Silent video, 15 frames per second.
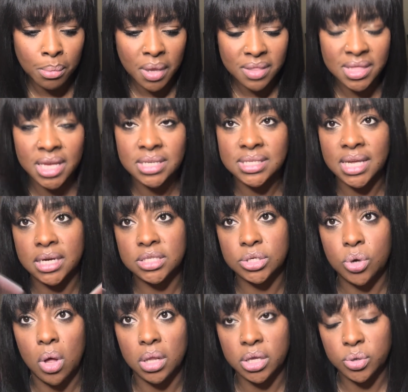they decided to
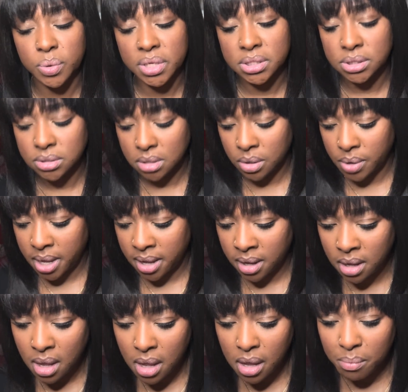call it quits.
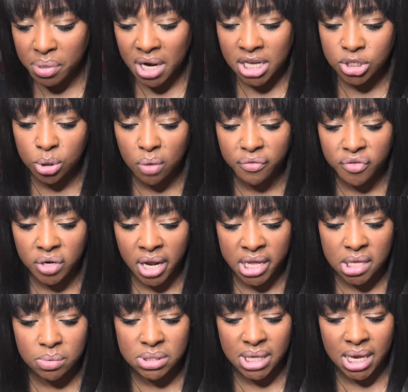Okay, but I don't feel
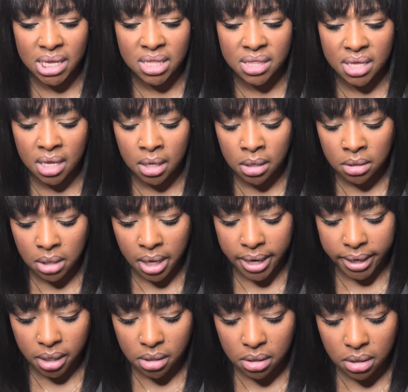like it was anything
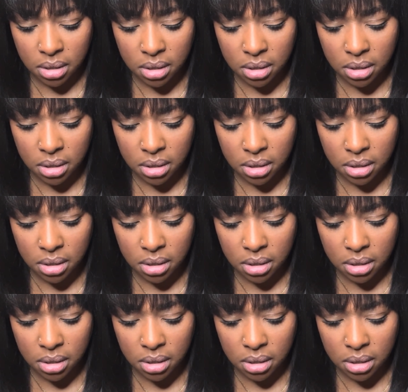like